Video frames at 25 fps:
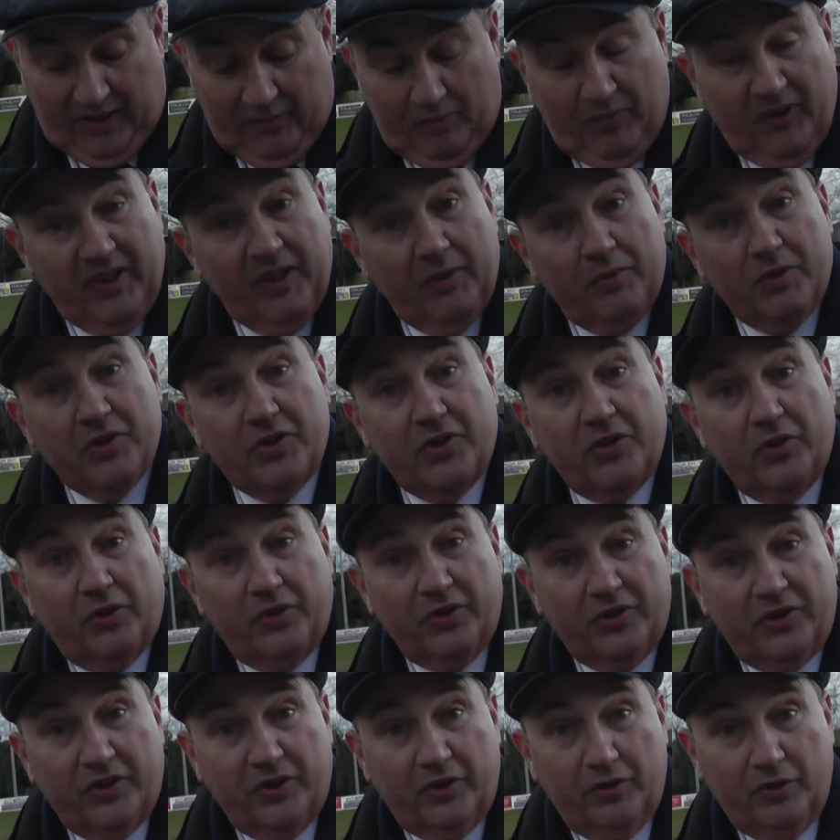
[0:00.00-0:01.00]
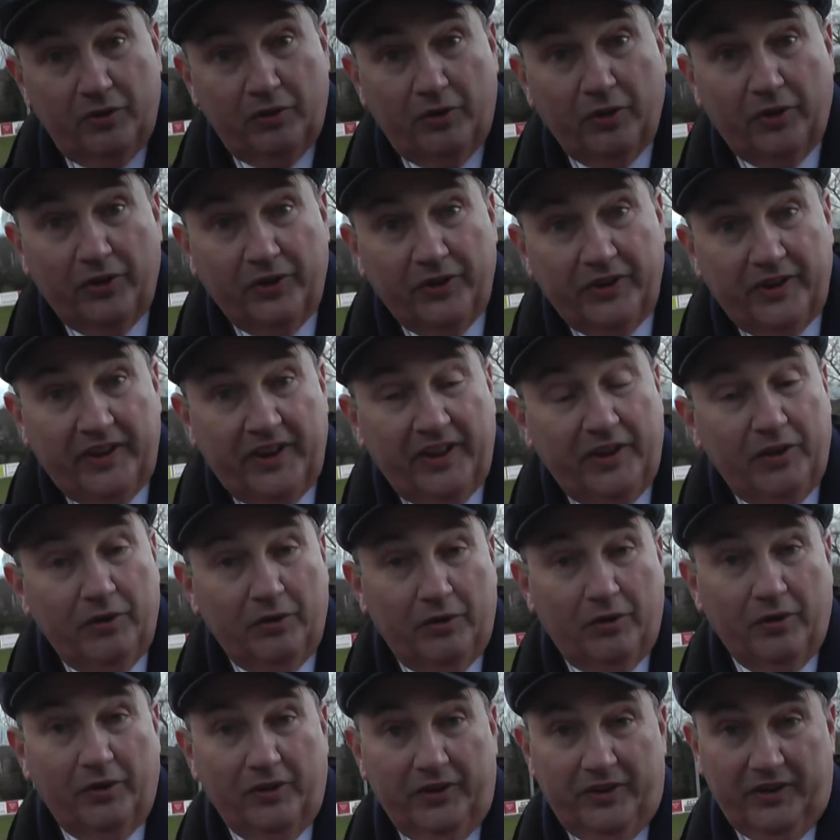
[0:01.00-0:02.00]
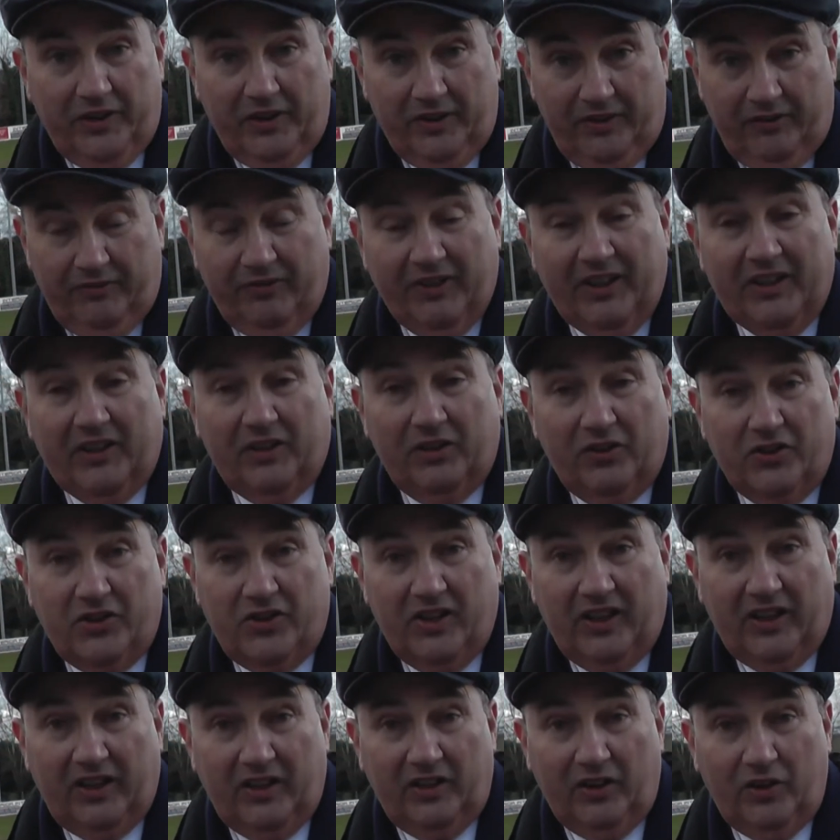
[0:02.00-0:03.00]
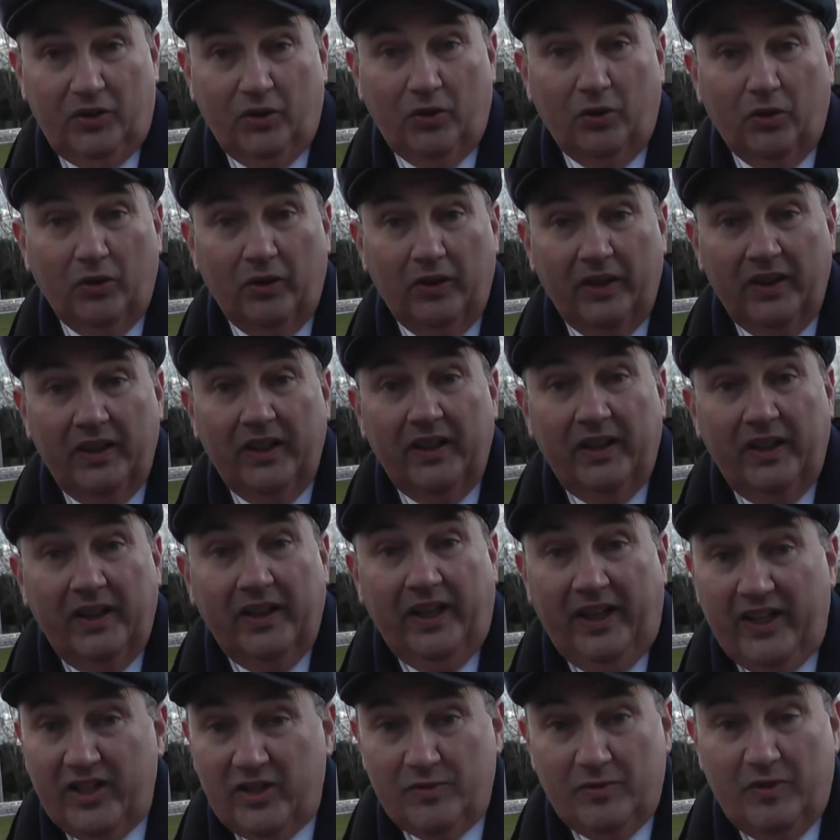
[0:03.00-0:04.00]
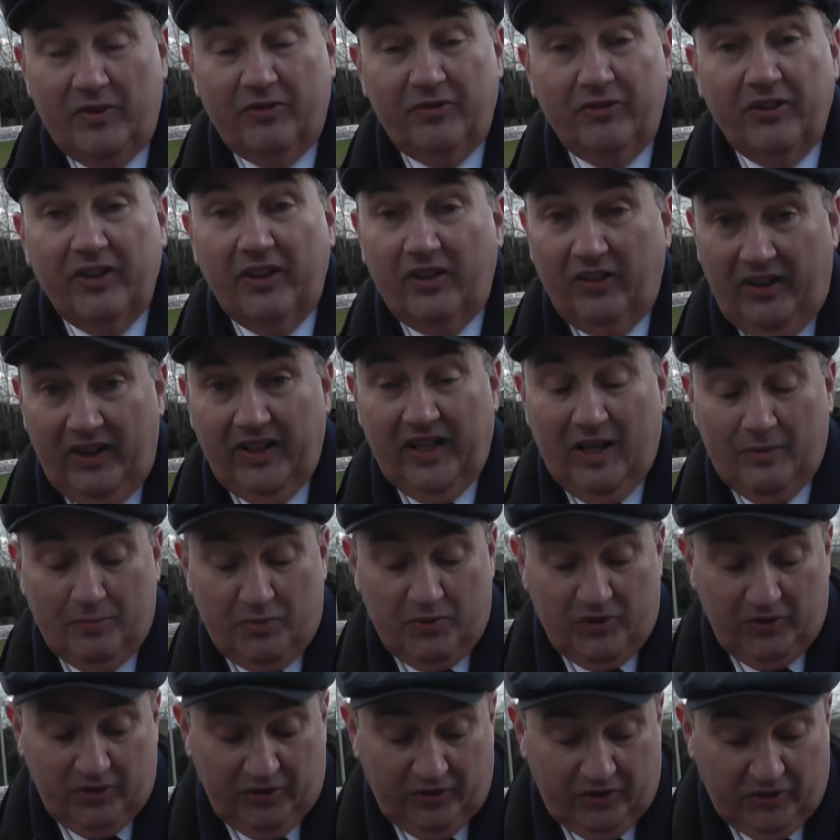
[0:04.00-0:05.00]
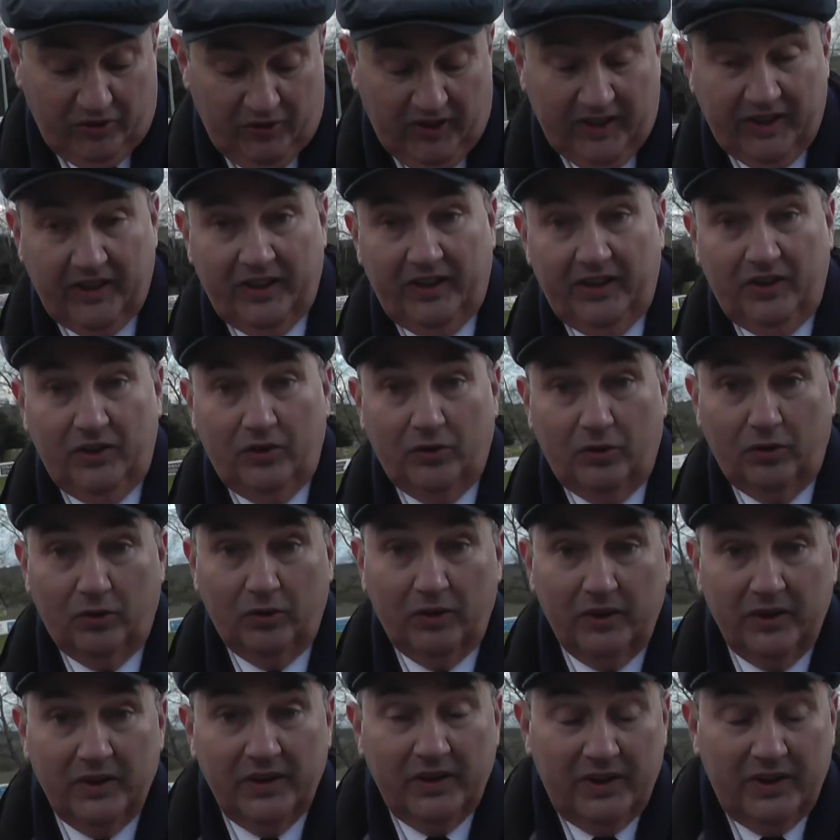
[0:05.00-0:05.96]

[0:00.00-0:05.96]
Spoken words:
But it was Taunton who got the vital second goal, and to be fair, an absolute cracking goal.